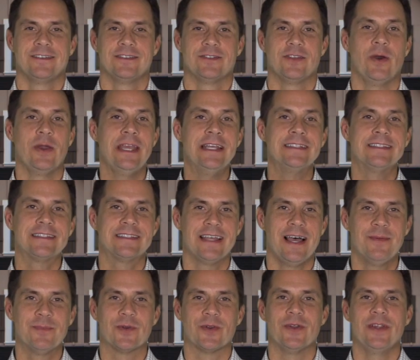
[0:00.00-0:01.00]
So in
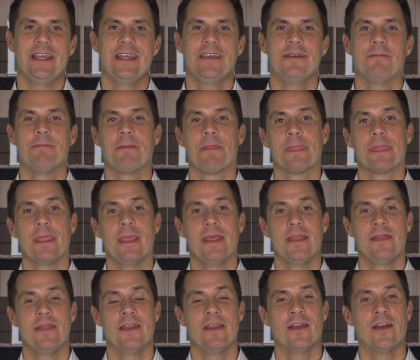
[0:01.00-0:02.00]
summary,
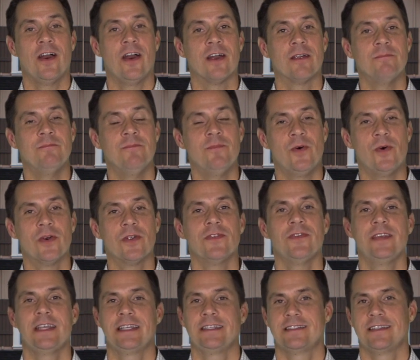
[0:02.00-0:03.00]
there are more
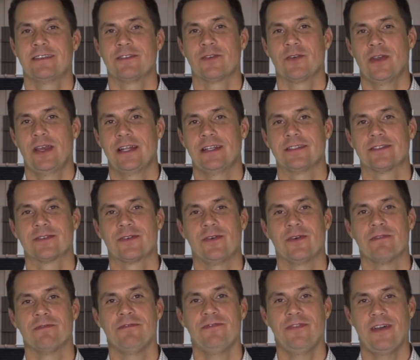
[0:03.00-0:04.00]
things in credit
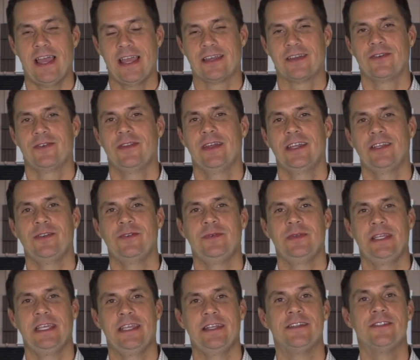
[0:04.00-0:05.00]
score and FICO that you
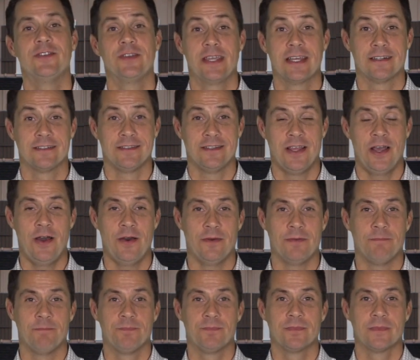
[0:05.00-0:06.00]
need to get a
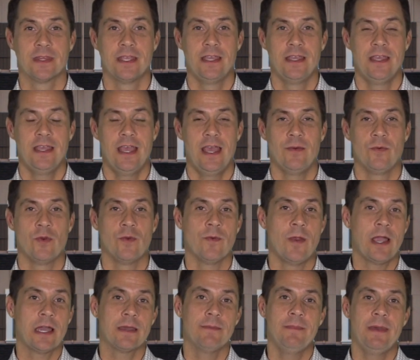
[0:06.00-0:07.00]
loan. And we
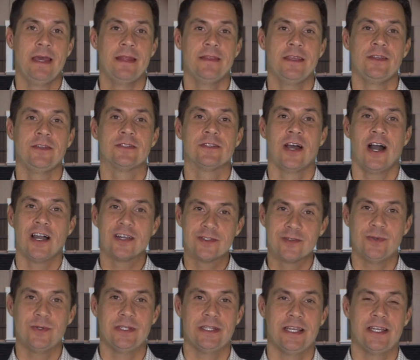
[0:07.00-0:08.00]
recommend that you talk
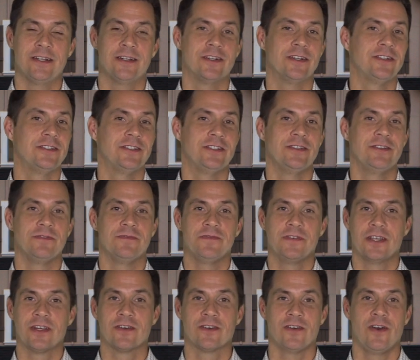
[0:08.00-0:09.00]
to a lender to
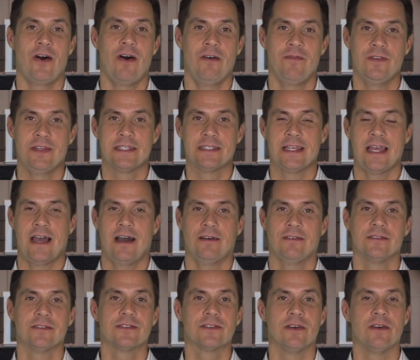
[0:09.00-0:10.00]
figure all this
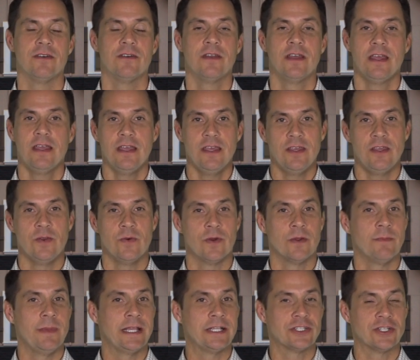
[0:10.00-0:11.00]
out. So you
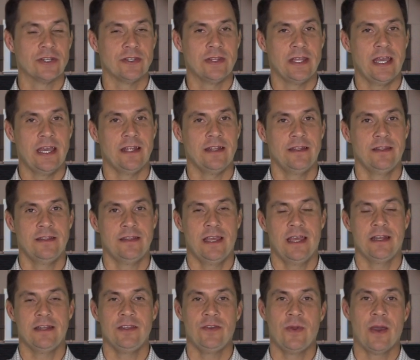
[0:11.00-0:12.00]
want to make sure
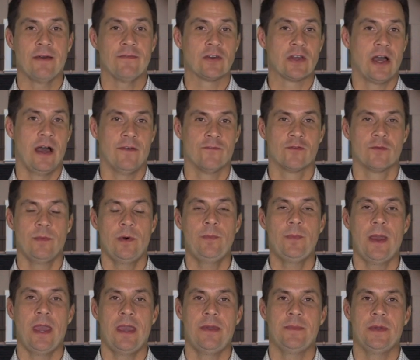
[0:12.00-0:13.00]
that you have a comfortable
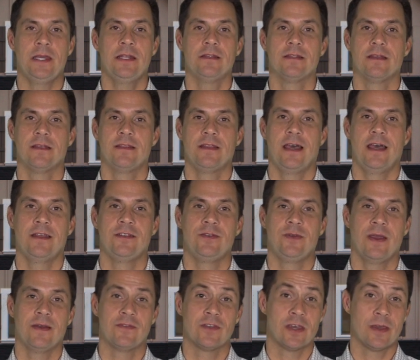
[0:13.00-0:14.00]
payment, that
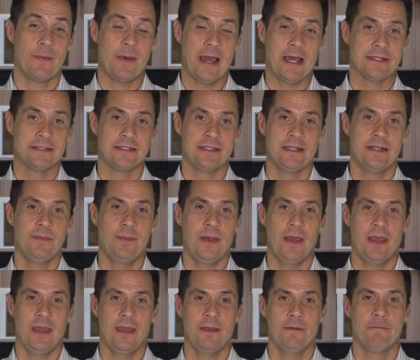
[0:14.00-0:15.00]
you have the capacity to
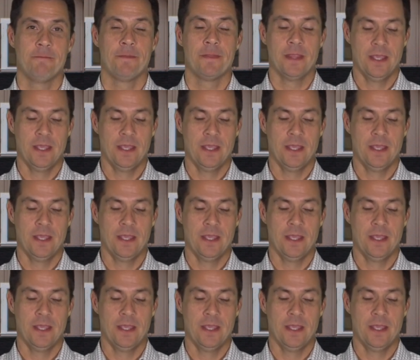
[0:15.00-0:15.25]
pay,